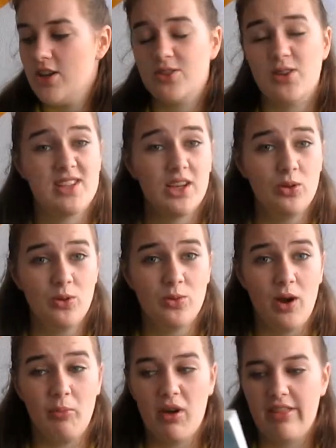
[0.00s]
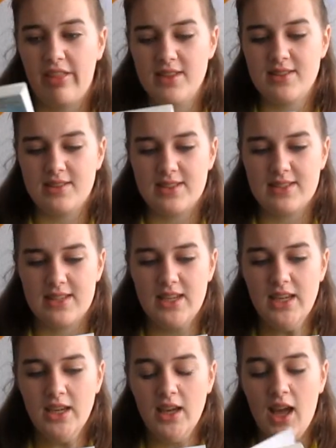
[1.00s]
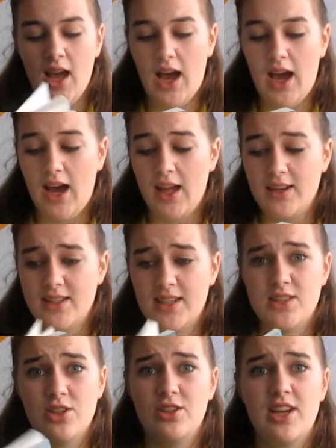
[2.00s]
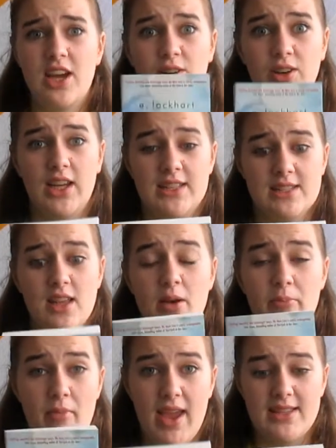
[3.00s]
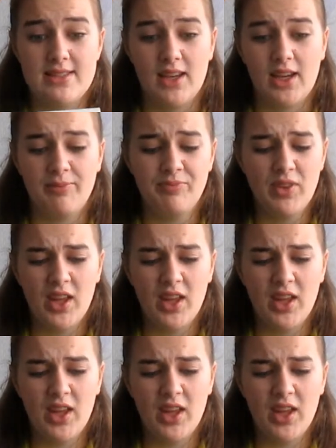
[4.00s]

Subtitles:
So I was like, oh, I'll buy this and see, and it turned out it's amazing.